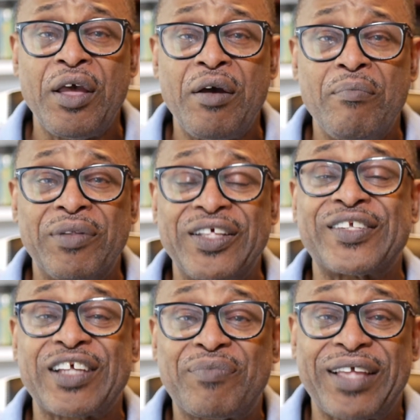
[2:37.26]
But then
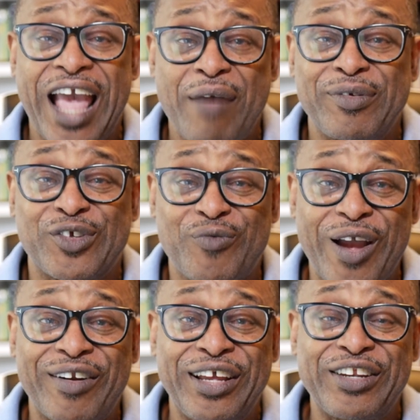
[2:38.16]
something happens
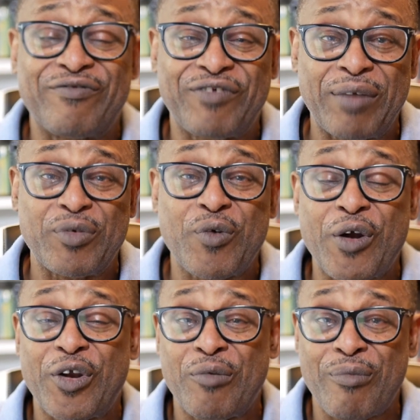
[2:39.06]
around end of
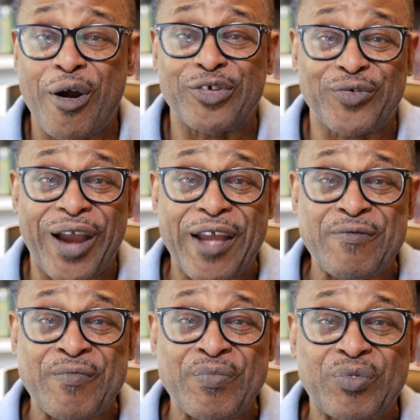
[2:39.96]
February or March, right?
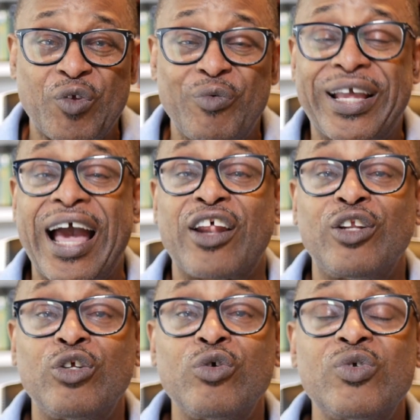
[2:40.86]
We kind of
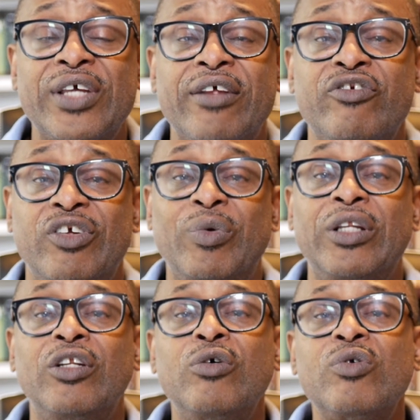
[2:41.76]
lose energy. We
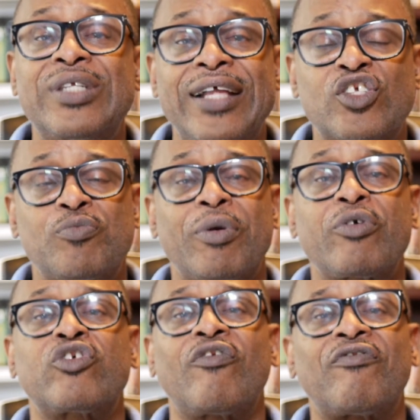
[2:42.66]
lose that
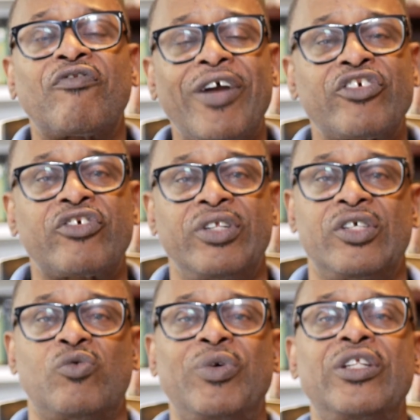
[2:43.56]
spiritual
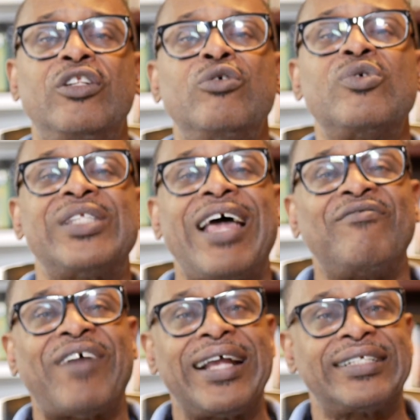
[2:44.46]
freshness. We lose that
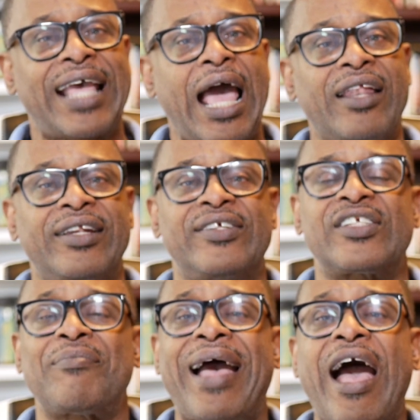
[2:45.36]
vitality.
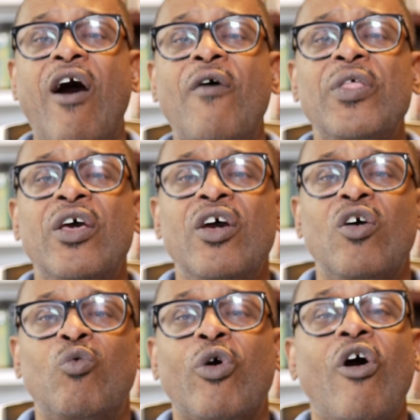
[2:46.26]
Somehow
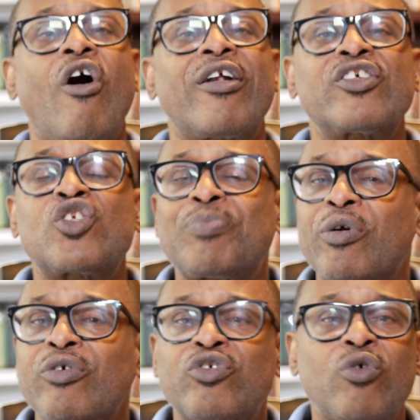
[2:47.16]
we're on a
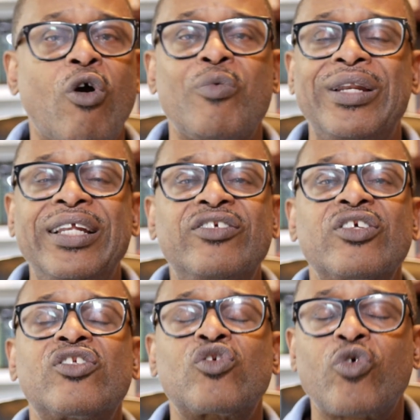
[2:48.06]
spiritual or
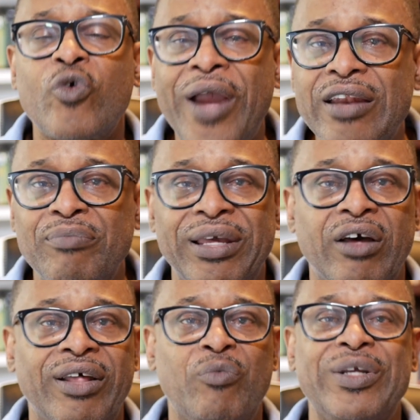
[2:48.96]
religious
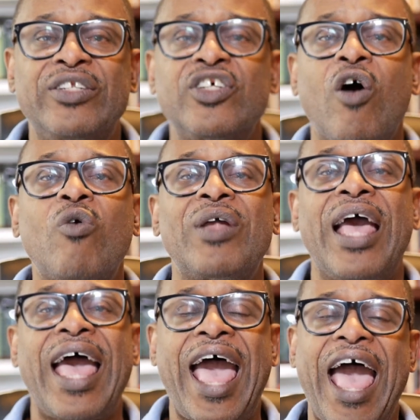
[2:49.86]
treadmill and we don't
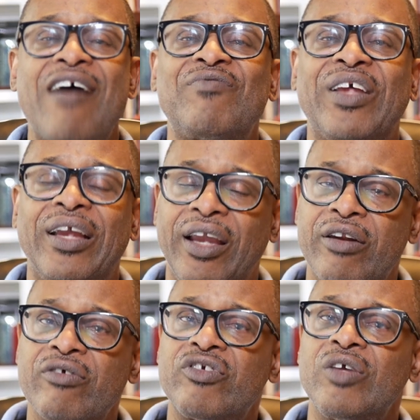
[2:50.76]
have the
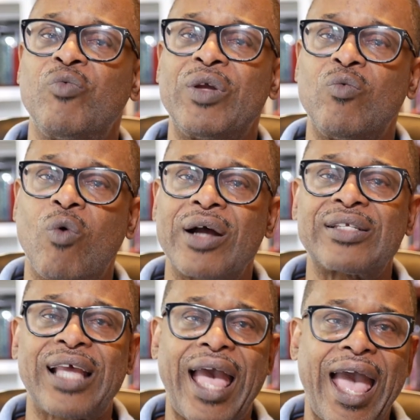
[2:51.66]
energy we once
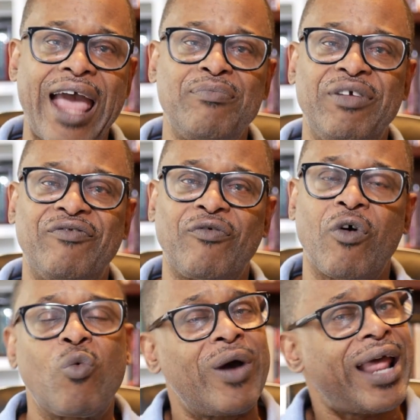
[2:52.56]
had before.
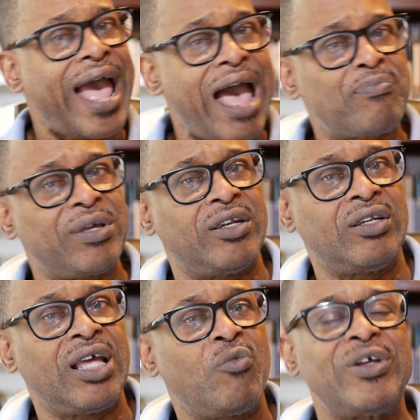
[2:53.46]
What happened?
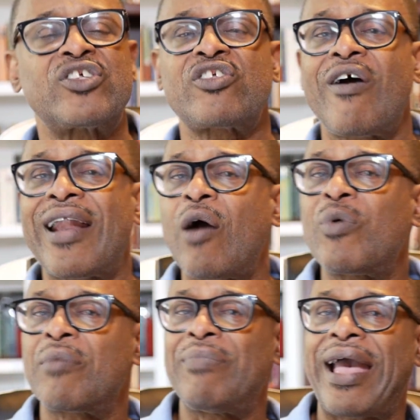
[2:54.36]
We start out with
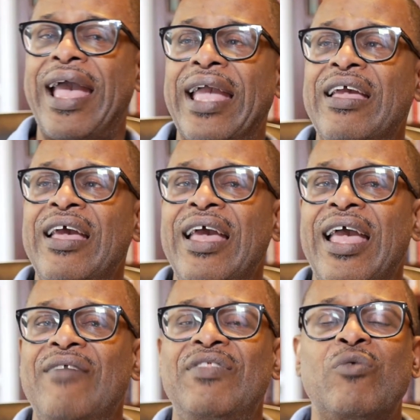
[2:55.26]
a bang
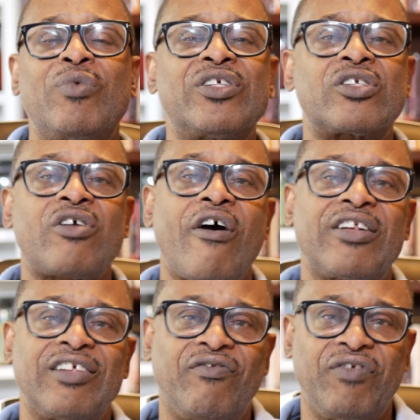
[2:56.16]
and then we start
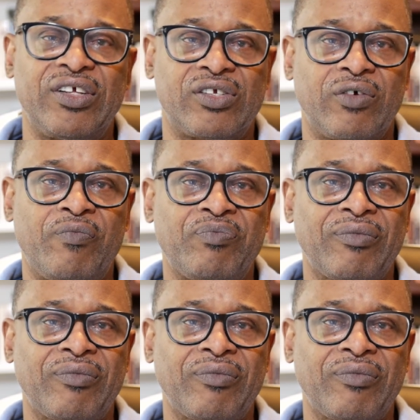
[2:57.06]
to fizzle.